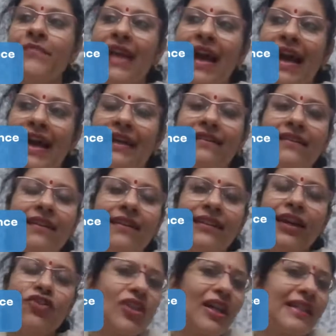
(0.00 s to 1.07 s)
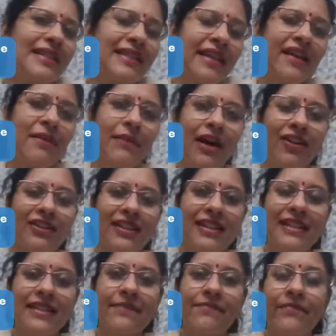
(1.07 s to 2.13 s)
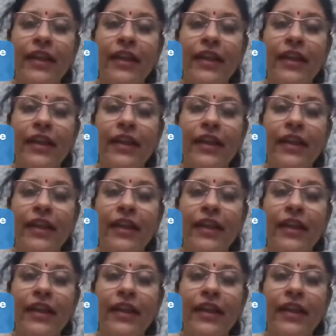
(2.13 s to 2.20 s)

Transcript: And now just think about this.